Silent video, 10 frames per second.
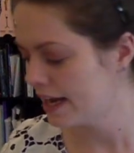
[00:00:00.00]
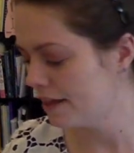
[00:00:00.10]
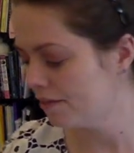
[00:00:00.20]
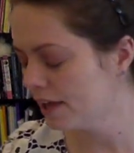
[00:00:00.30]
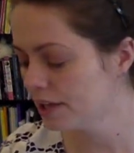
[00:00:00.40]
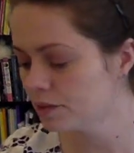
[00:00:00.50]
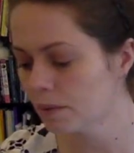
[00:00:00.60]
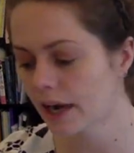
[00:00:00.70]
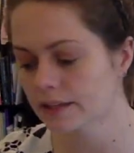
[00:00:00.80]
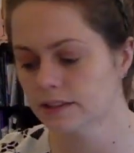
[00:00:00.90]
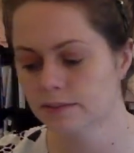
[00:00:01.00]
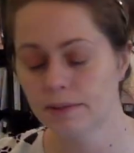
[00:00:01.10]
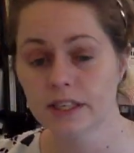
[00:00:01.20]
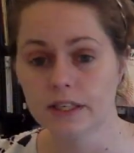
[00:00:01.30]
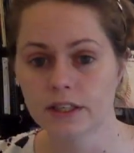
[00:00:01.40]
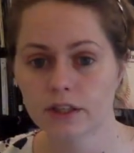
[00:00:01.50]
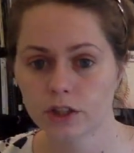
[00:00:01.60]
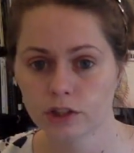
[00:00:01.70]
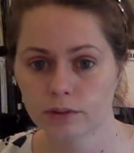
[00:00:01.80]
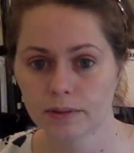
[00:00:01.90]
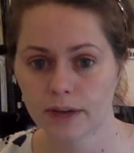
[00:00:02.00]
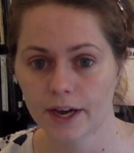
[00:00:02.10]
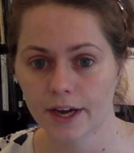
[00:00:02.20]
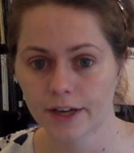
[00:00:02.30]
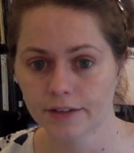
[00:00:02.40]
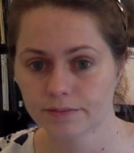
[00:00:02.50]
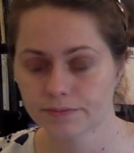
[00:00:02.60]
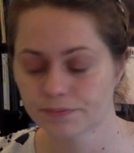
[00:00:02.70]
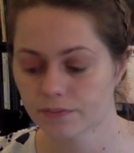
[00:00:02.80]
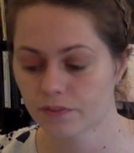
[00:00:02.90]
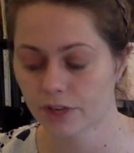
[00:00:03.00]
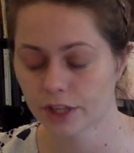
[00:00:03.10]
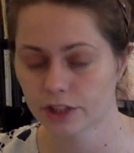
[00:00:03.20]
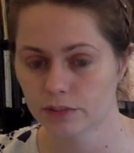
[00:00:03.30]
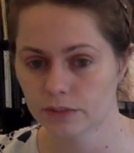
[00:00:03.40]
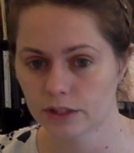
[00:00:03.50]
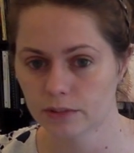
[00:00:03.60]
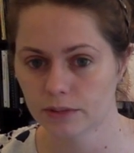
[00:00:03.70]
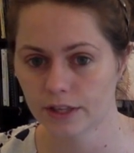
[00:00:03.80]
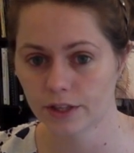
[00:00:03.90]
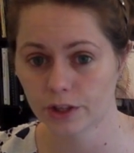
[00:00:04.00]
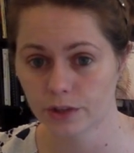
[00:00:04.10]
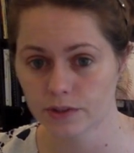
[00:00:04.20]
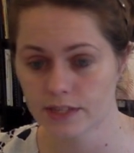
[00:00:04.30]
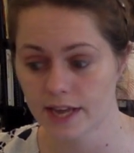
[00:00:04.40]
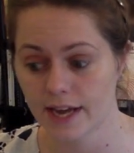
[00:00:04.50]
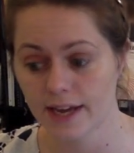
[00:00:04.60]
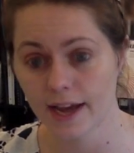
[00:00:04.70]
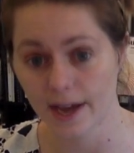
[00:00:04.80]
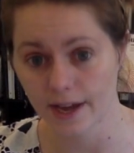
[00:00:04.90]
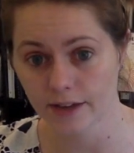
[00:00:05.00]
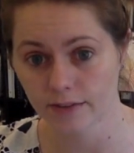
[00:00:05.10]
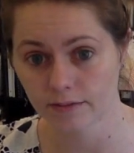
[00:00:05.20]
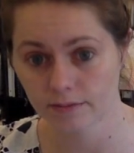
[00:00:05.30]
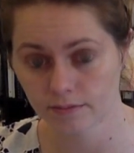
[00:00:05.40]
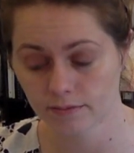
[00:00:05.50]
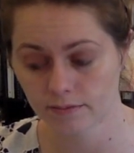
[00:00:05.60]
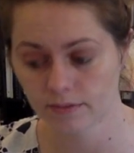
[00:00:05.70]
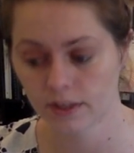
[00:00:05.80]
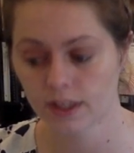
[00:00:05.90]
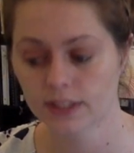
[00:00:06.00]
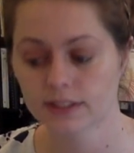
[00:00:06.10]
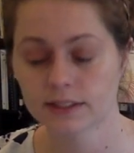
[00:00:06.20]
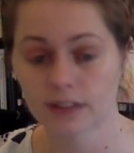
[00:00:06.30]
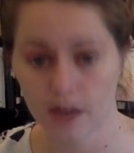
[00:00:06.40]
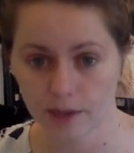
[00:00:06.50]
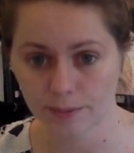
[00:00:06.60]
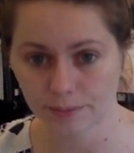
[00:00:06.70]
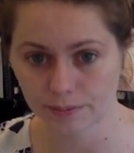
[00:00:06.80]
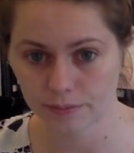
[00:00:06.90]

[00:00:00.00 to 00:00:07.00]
And then to practice B, you play, variation B, you play the notes A, stop,